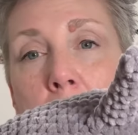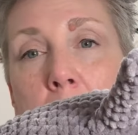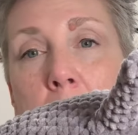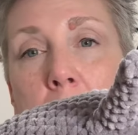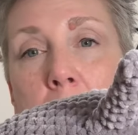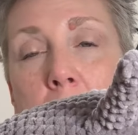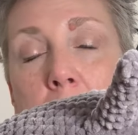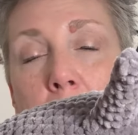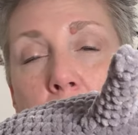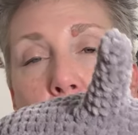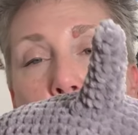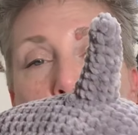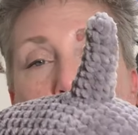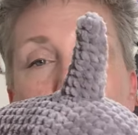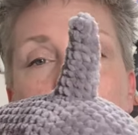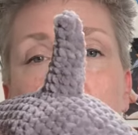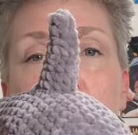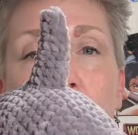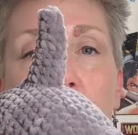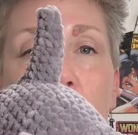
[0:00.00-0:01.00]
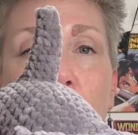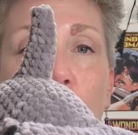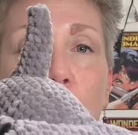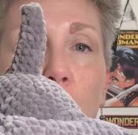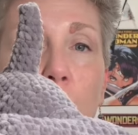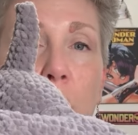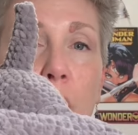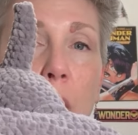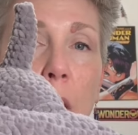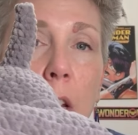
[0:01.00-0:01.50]
that Theresa's
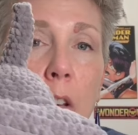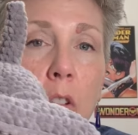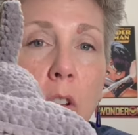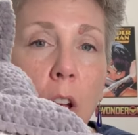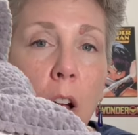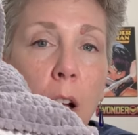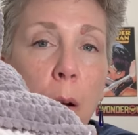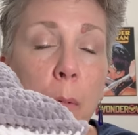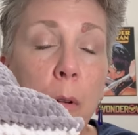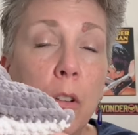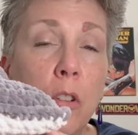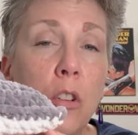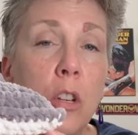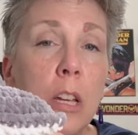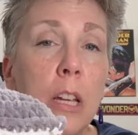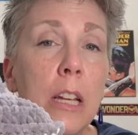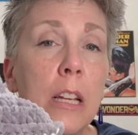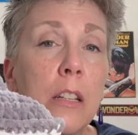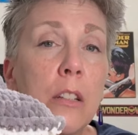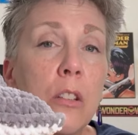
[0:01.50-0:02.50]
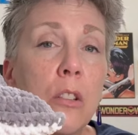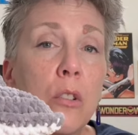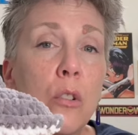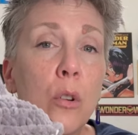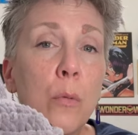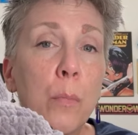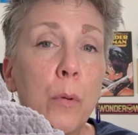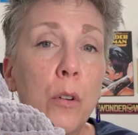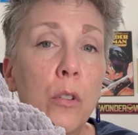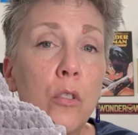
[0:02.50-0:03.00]
Crochet Shop, she is
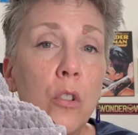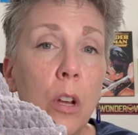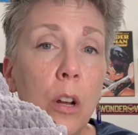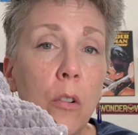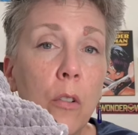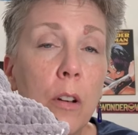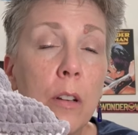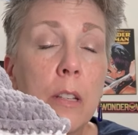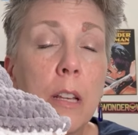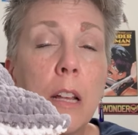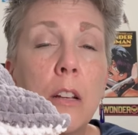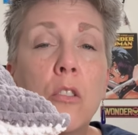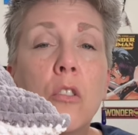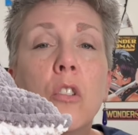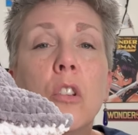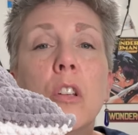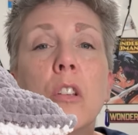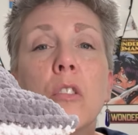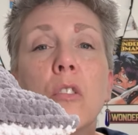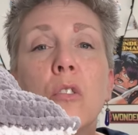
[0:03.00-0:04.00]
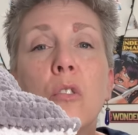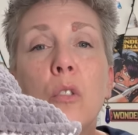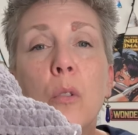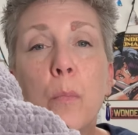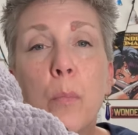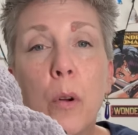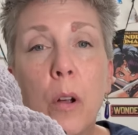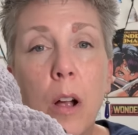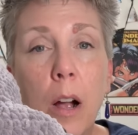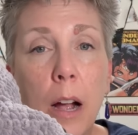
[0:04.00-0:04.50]
super generous and she is
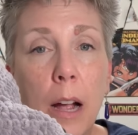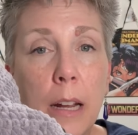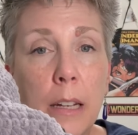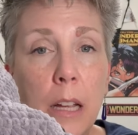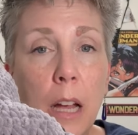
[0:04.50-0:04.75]
super kind.